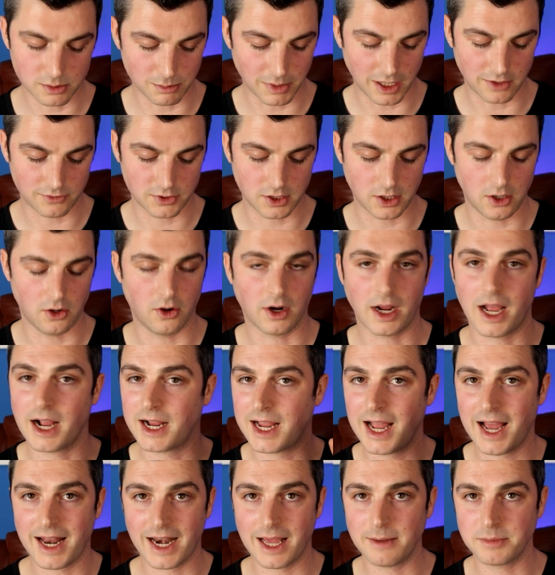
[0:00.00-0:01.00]
mouth to lung. I
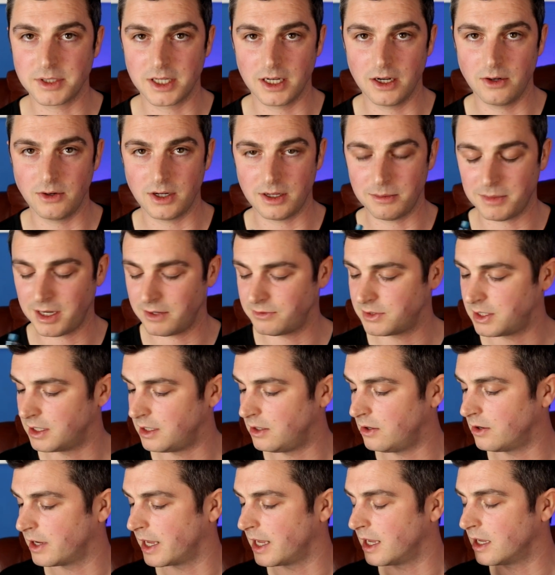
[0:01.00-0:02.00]
can absolutely mouth to
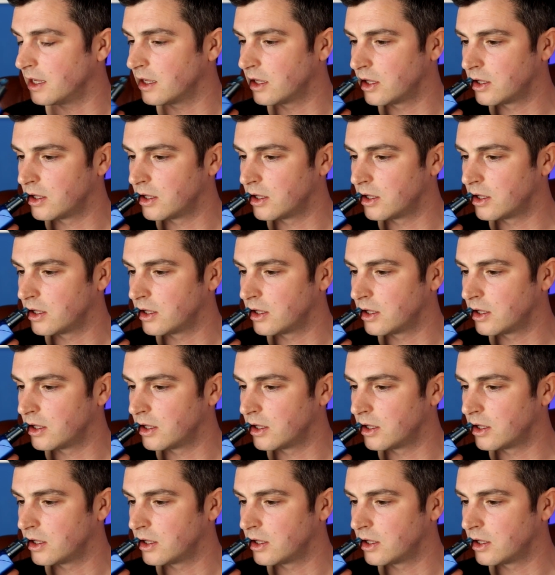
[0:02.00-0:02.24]
lung it,